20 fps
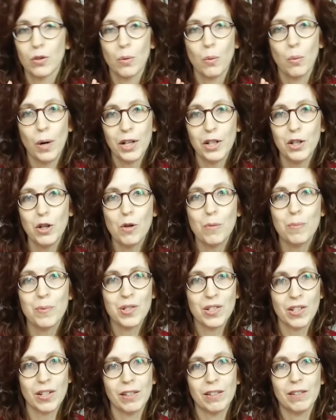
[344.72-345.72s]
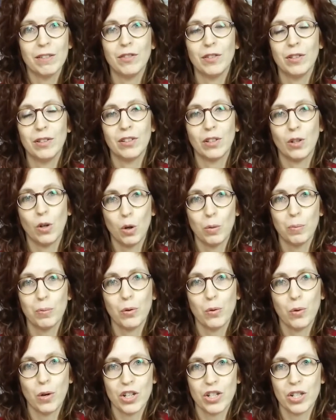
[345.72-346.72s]
When you observe the chord
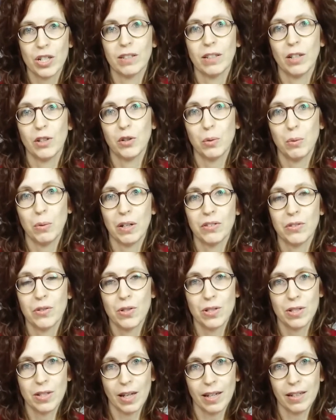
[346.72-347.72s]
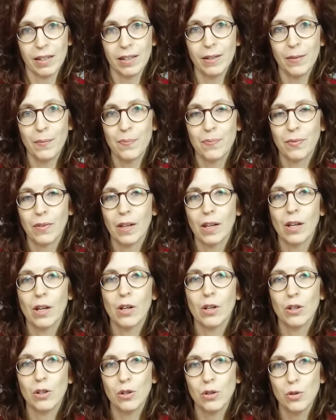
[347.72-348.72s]
progression that you want to study,
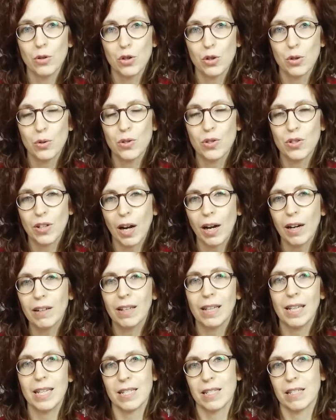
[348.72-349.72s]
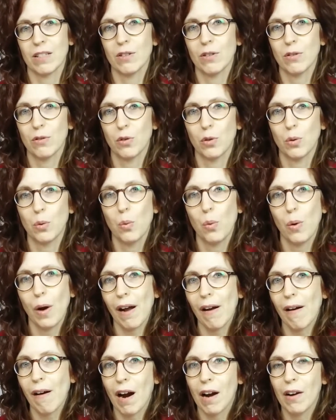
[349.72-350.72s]
you should start listening to
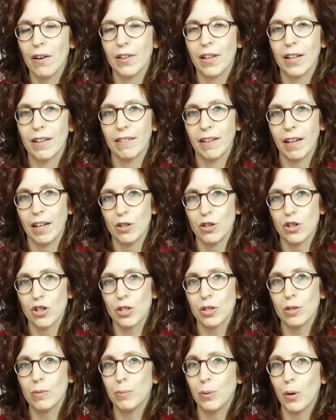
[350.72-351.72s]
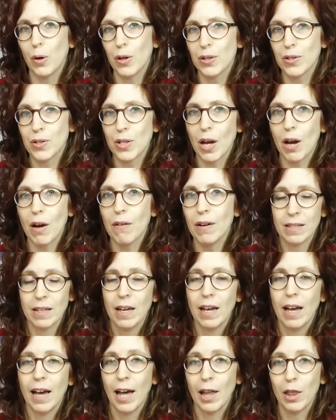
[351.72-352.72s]
where are the tension points are
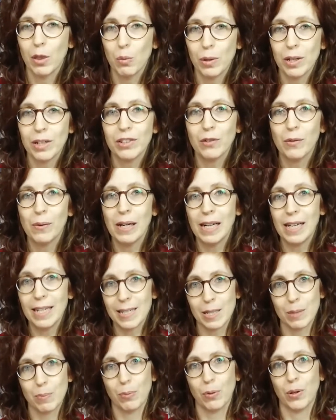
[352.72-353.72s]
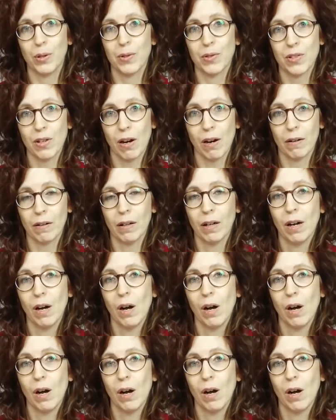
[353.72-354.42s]
and where the release points are,